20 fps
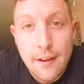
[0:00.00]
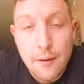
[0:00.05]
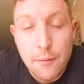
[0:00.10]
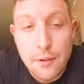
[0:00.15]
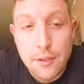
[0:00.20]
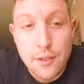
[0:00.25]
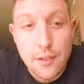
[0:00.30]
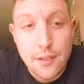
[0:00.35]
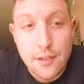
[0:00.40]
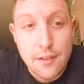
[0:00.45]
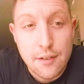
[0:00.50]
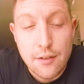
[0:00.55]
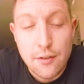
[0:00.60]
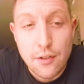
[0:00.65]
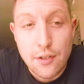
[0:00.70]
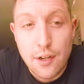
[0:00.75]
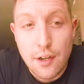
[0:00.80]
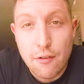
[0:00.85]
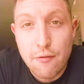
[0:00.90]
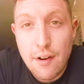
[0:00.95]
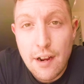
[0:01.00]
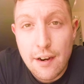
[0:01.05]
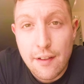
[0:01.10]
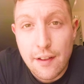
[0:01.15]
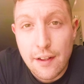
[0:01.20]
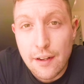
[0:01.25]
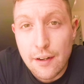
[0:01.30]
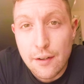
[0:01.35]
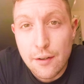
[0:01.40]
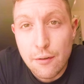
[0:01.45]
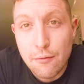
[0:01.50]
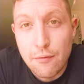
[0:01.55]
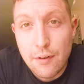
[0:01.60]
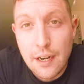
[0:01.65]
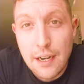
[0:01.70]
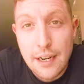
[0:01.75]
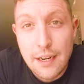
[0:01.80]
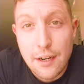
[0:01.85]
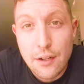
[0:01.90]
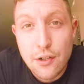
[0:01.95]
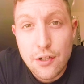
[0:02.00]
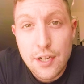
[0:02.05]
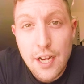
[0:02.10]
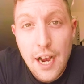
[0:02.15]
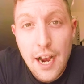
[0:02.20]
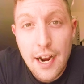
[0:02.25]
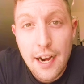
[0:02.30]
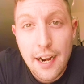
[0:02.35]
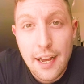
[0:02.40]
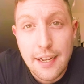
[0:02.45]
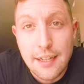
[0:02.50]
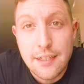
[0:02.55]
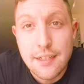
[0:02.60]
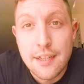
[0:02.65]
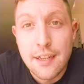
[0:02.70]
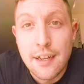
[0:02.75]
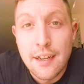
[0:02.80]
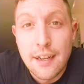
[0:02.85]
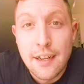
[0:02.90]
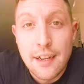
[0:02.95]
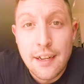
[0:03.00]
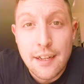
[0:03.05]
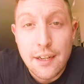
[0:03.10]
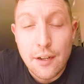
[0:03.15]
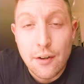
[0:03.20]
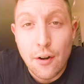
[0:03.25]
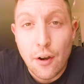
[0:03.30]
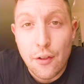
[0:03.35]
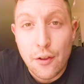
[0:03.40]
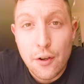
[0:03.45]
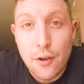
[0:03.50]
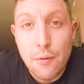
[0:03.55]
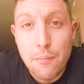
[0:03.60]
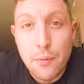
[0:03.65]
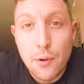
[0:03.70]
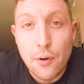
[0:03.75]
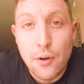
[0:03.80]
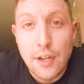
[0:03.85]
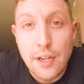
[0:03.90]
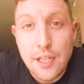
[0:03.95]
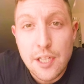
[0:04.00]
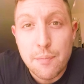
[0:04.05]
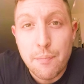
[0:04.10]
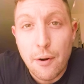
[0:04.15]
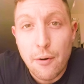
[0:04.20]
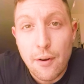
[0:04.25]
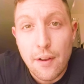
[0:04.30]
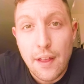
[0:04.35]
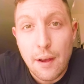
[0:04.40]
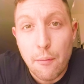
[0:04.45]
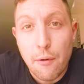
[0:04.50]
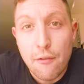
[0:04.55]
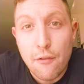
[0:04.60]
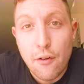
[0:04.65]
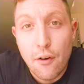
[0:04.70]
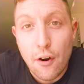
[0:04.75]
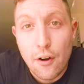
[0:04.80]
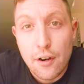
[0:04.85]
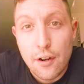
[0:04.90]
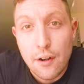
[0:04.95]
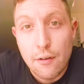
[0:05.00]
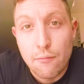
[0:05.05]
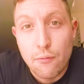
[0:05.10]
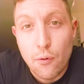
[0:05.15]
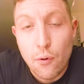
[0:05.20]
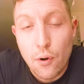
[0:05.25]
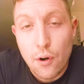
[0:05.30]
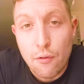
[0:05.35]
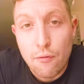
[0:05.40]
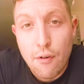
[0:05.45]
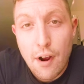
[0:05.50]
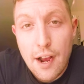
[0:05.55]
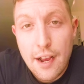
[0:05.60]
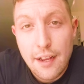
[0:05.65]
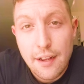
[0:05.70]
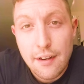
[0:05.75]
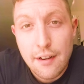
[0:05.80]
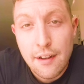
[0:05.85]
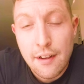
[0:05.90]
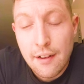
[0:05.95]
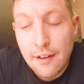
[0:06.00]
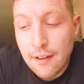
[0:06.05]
which is just a great thing to do, really, and it just highlights, you know, the community spirit that we've got at Rotor Riot.